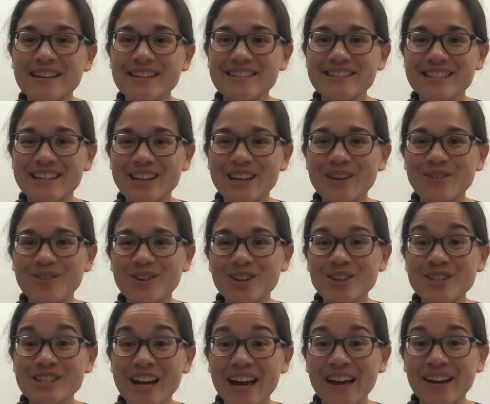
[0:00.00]
to give your
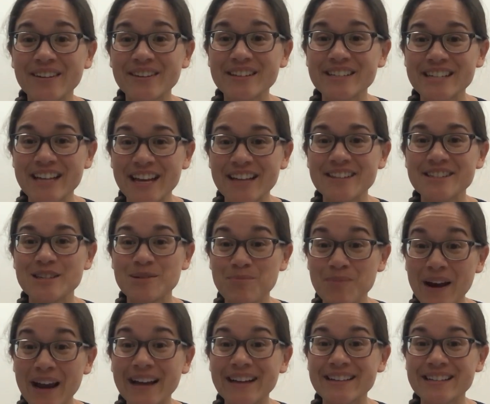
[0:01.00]
child the chance to
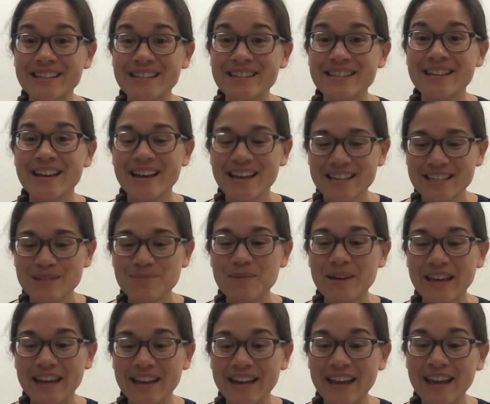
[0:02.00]
practice
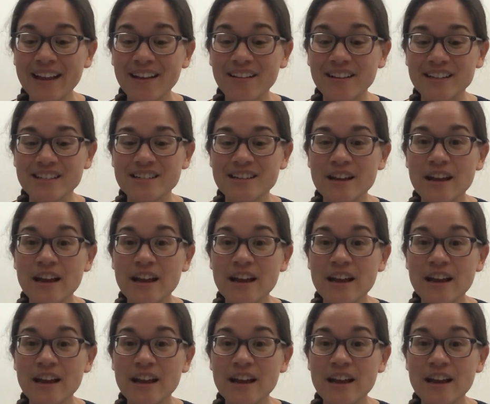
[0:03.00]
speaking English.